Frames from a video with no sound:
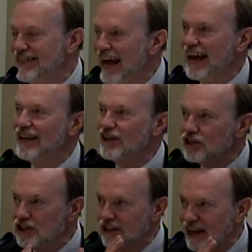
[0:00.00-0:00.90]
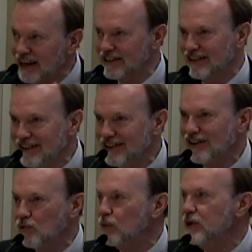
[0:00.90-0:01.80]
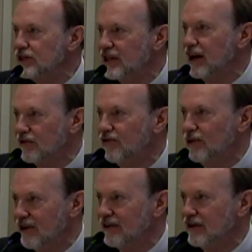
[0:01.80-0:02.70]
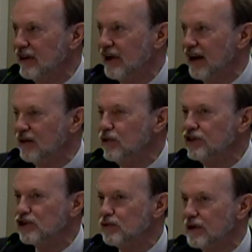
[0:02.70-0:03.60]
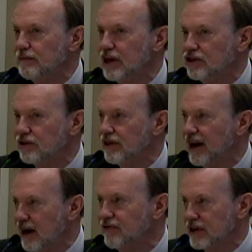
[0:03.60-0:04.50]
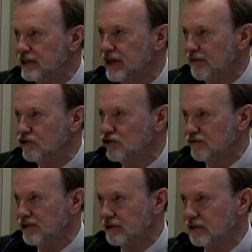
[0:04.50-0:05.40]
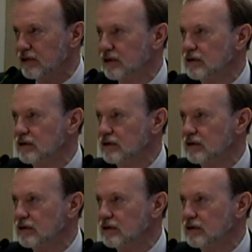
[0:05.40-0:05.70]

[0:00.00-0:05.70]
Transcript: they select what we stand for, and we just want to make sure that Africans have a choice, sir.